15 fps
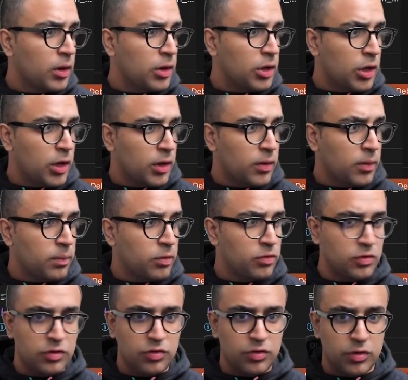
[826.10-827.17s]
dot
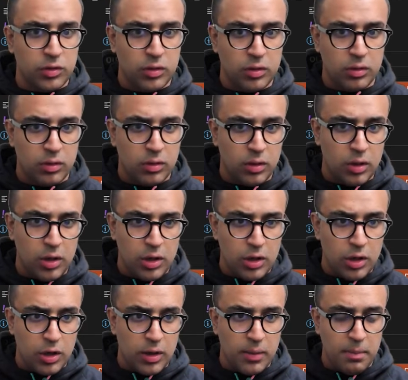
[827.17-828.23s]
position
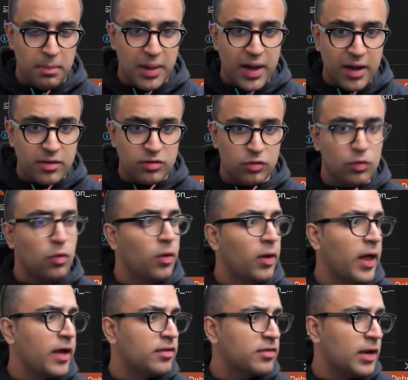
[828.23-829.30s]
dot max scroll
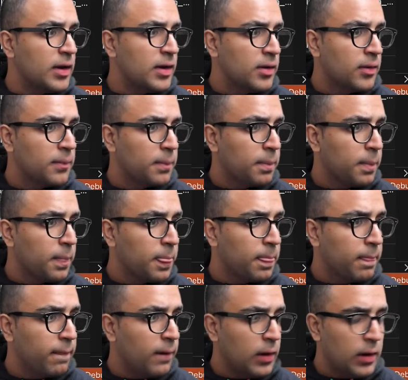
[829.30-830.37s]
extent
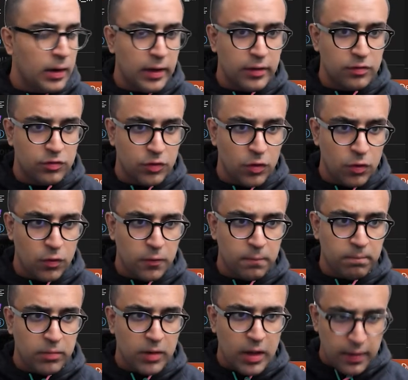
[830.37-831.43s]
like so,
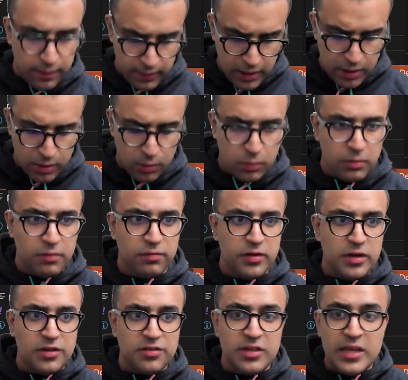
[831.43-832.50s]
then we've
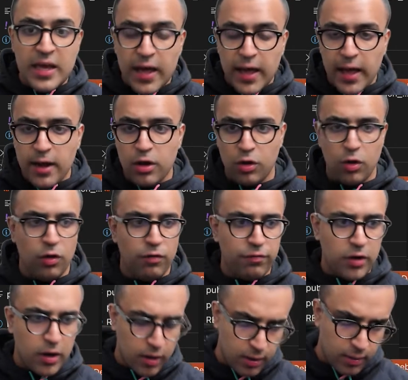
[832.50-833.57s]
reached the end of
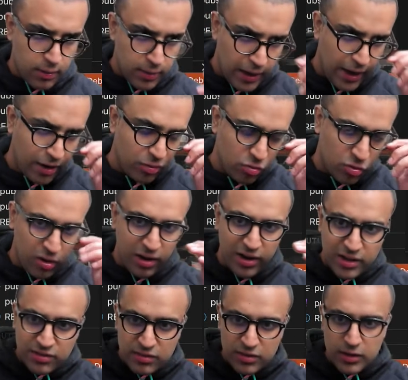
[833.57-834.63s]
our actual
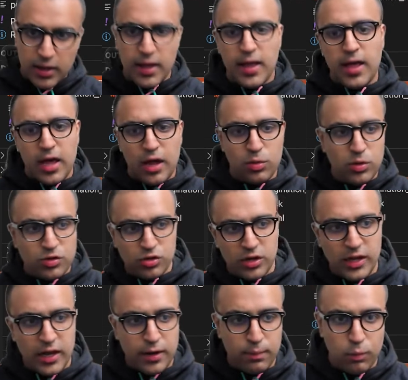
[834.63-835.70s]
list and we should
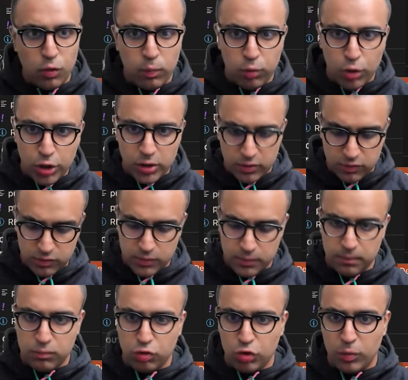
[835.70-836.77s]
get more products.
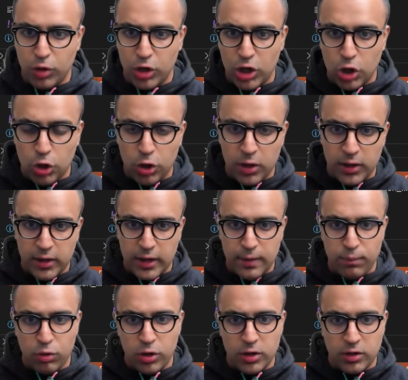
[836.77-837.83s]
So I'm going to call get
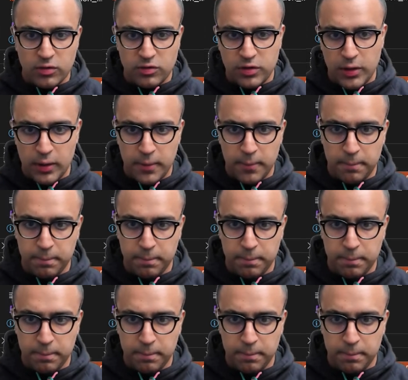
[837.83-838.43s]
products here.